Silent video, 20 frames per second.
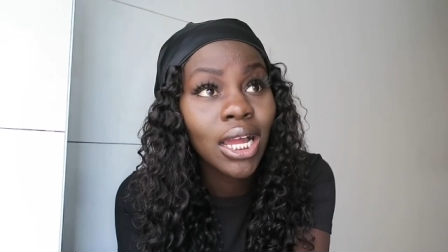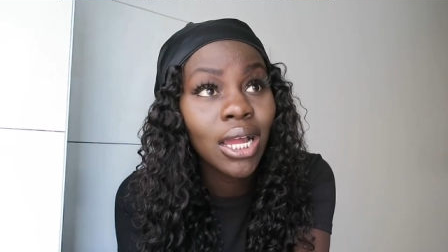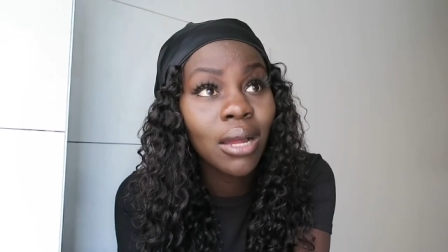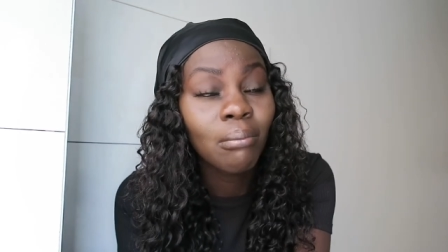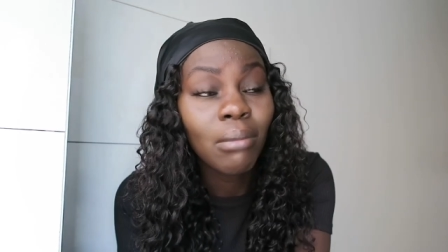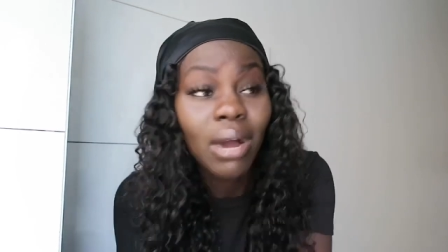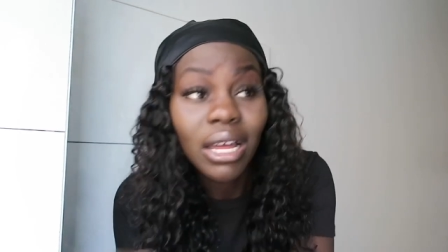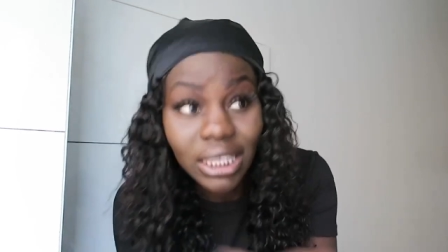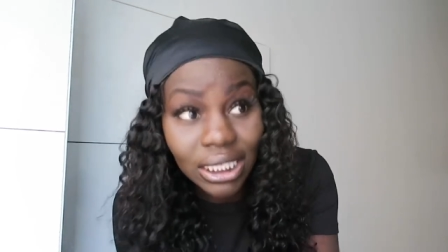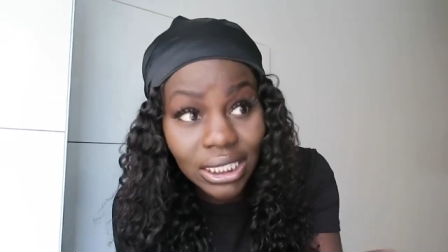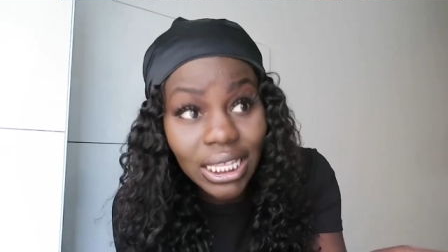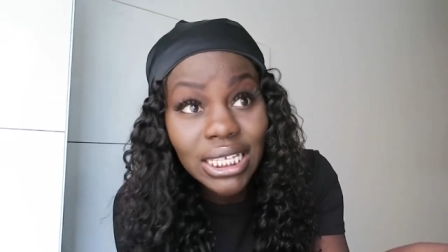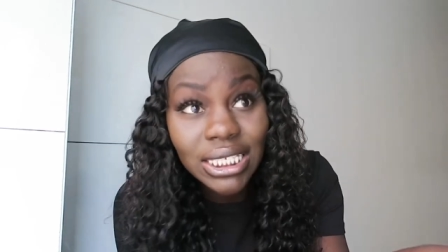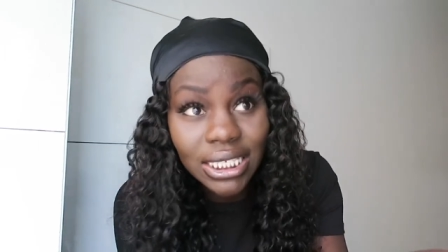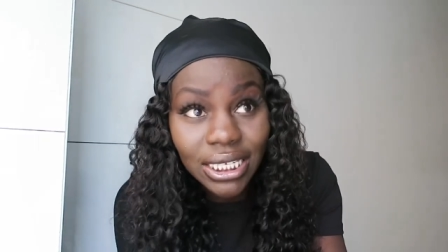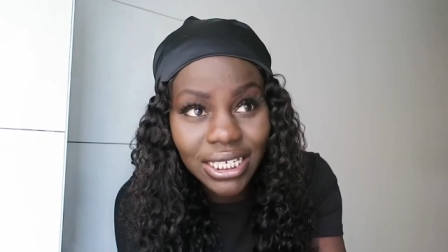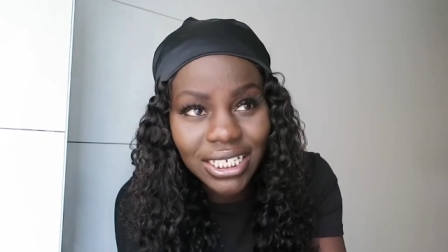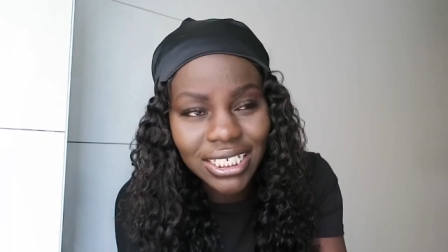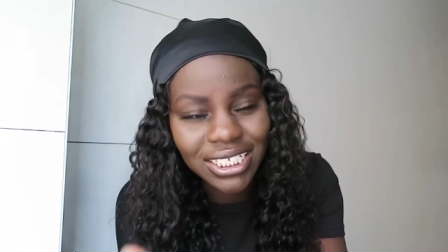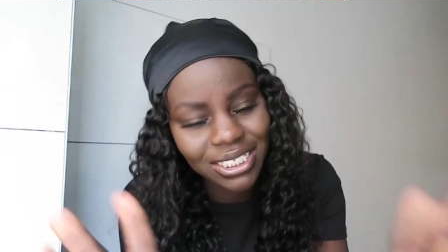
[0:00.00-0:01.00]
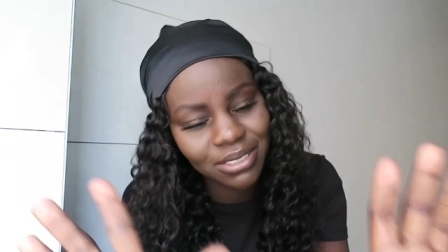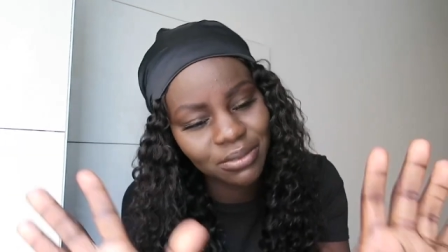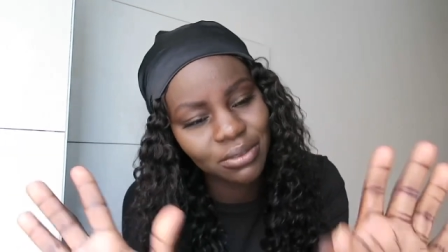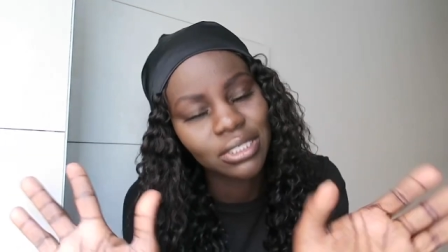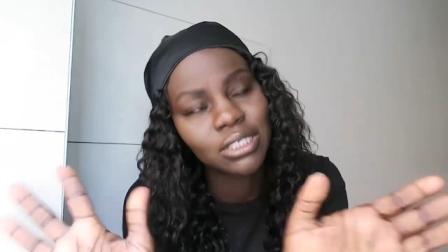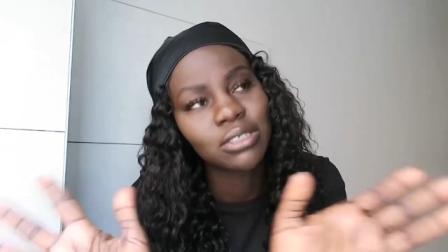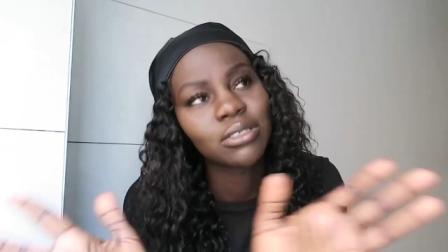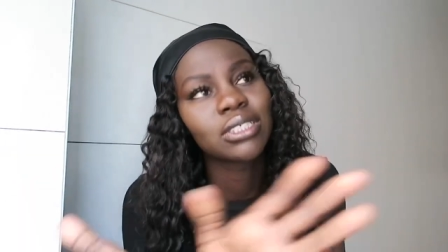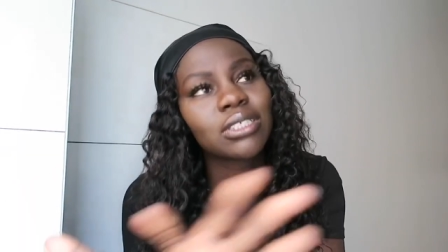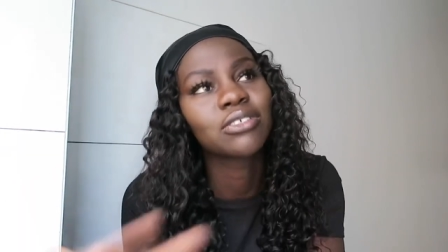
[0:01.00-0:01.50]
Mom, did that
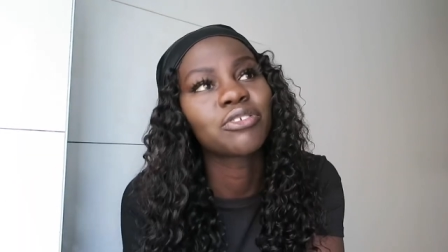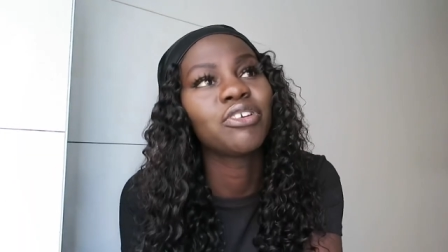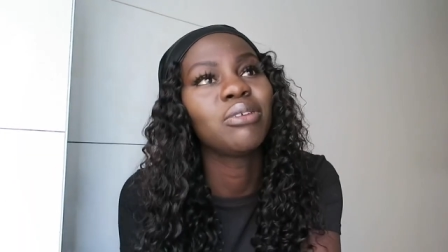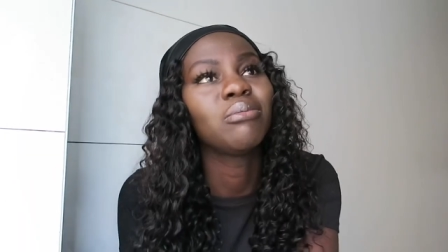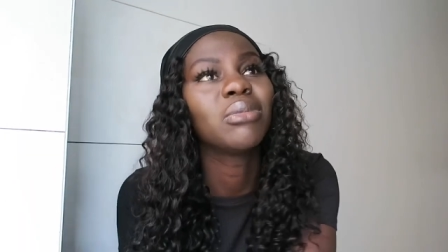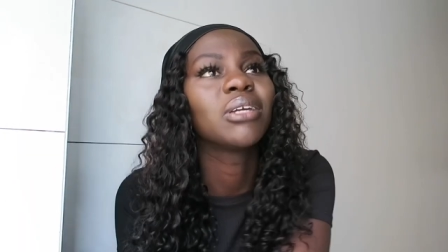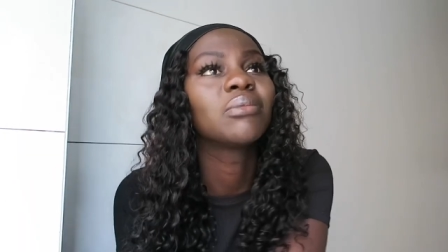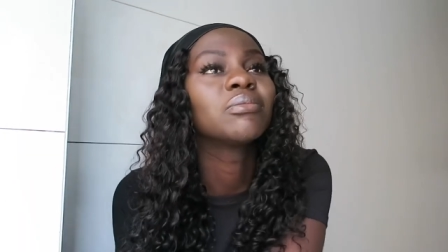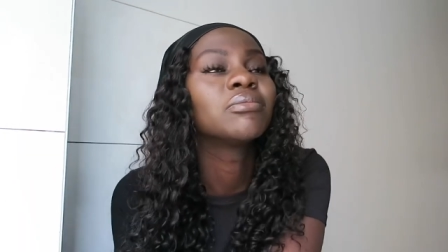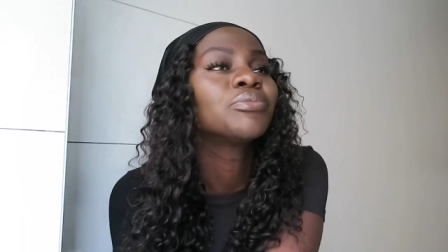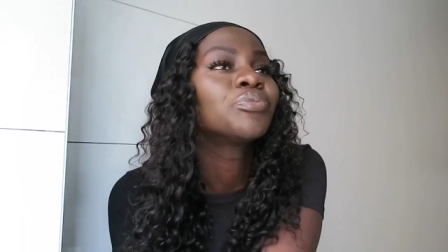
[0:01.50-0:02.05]
She was screaming.